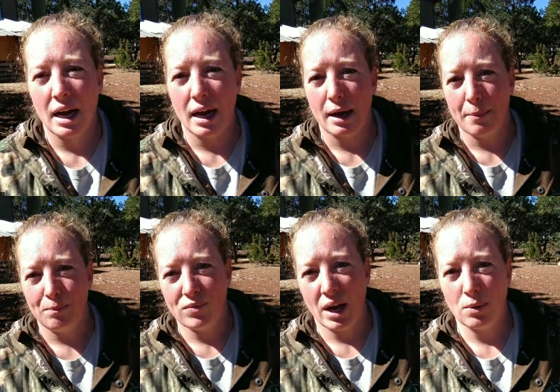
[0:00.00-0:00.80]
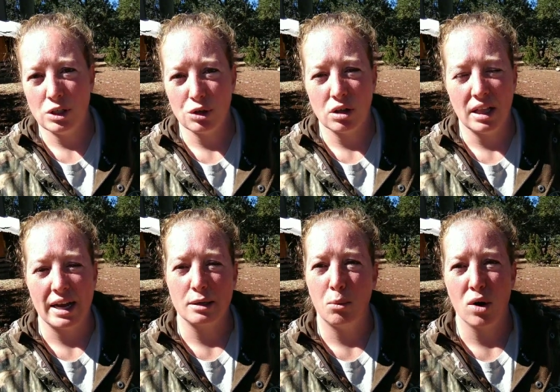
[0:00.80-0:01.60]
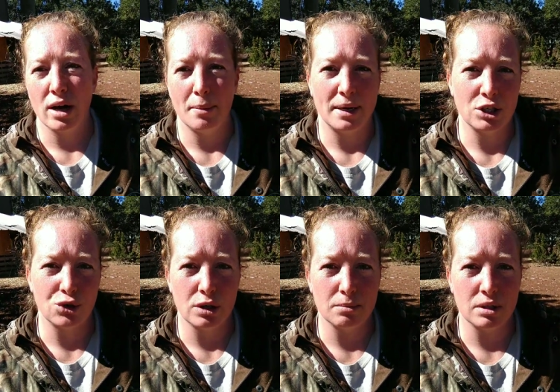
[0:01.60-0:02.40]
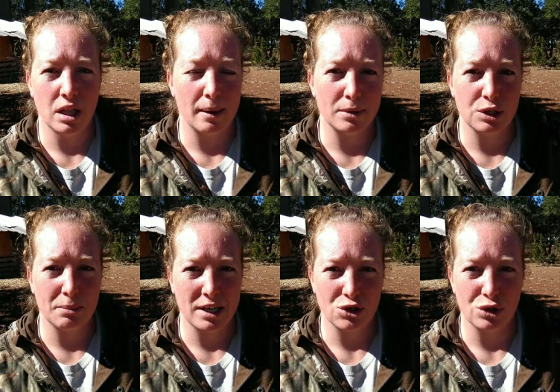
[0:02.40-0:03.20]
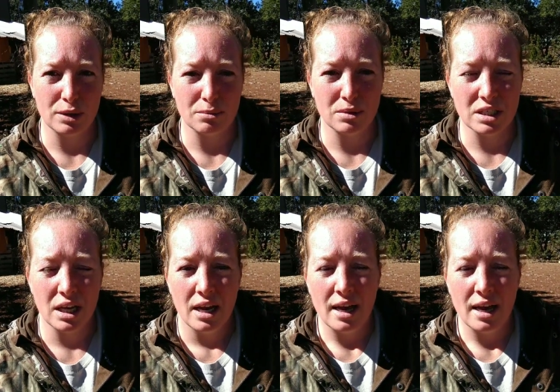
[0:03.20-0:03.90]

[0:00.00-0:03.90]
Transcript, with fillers: Um, now we do collect morel mushrooms, lobster mushrooms,